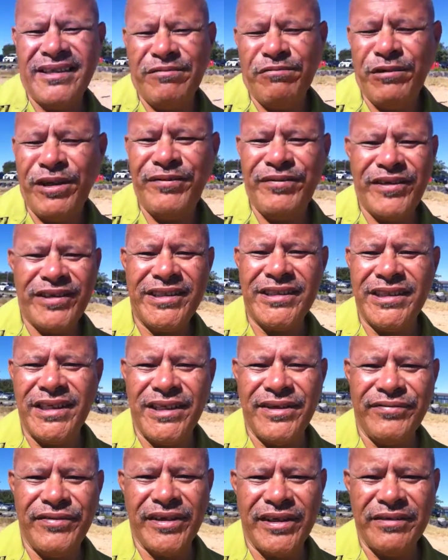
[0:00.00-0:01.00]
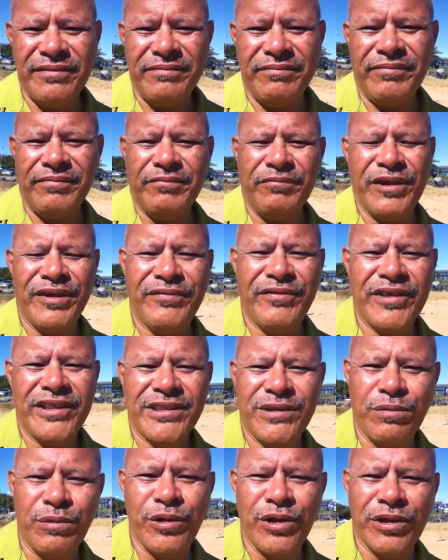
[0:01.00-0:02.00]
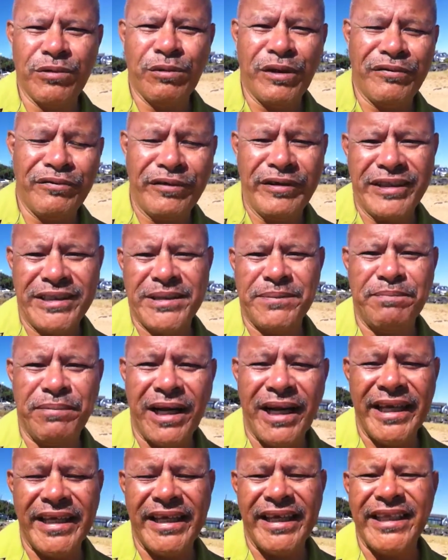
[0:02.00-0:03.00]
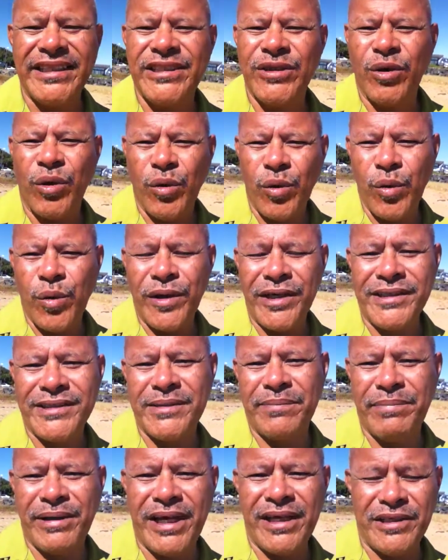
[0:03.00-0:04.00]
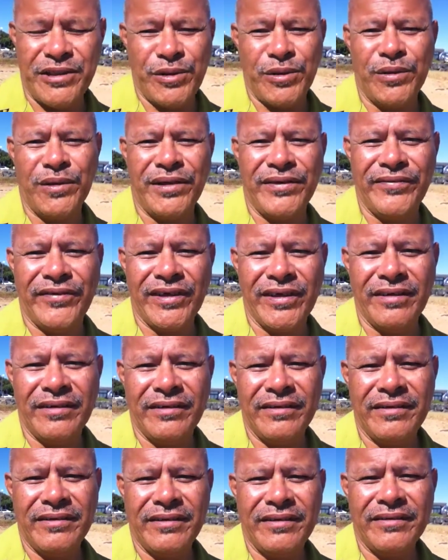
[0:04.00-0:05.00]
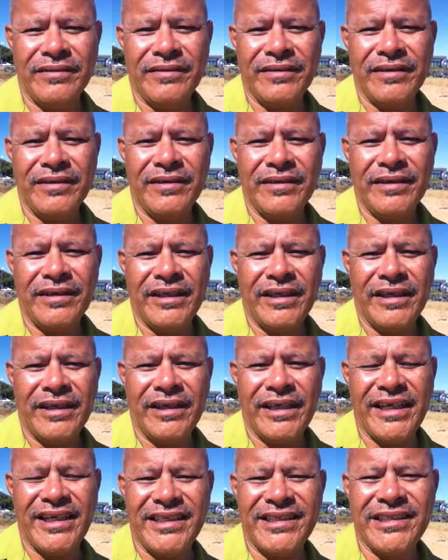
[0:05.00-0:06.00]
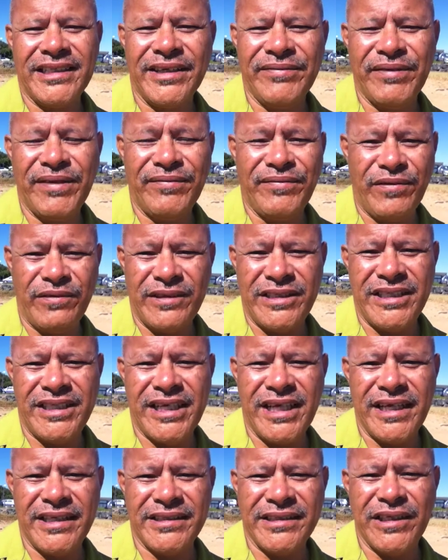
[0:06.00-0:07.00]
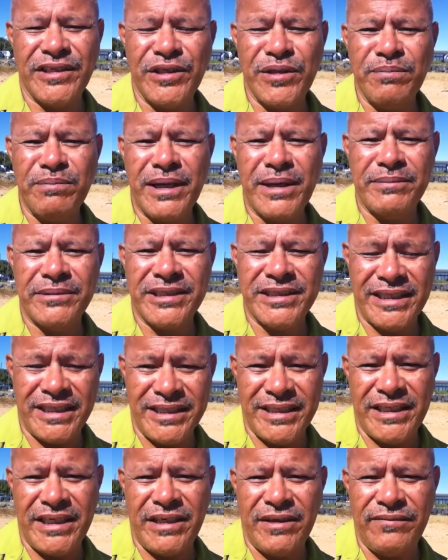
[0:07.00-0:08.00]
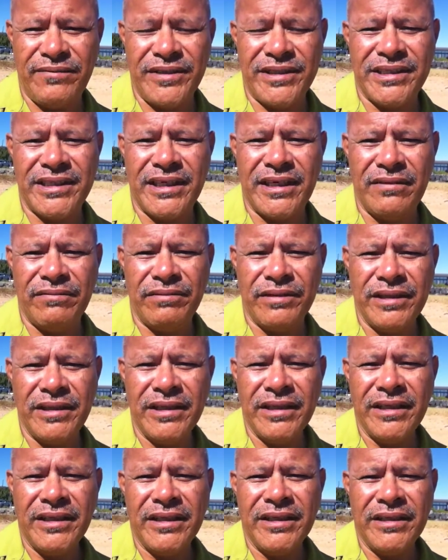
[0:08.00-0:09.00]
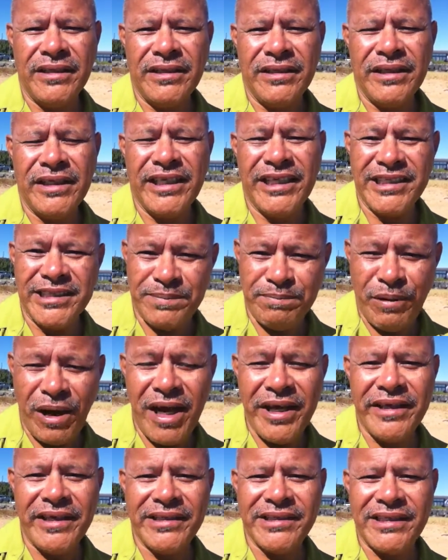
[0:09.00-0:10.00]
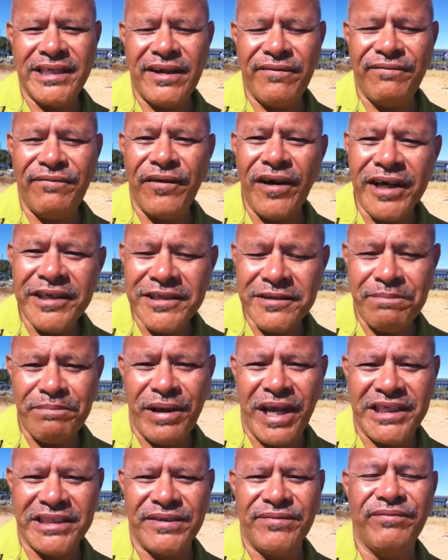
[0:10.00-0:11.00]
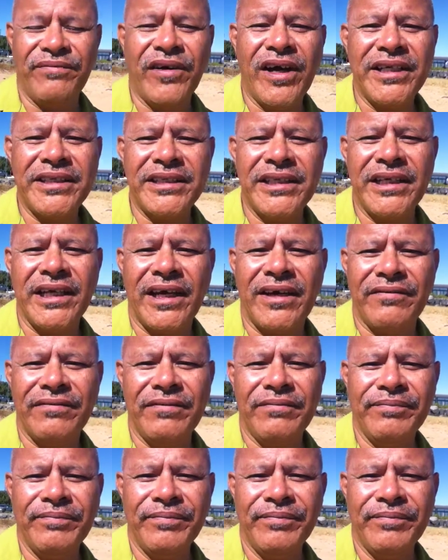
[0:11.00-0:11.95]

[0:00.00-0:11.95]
whether it's living, whether it's work, whether it's play, it's always about your living, and it's living for today. So you mums, take care of yourself, inspire yourself, find your passion, find your love,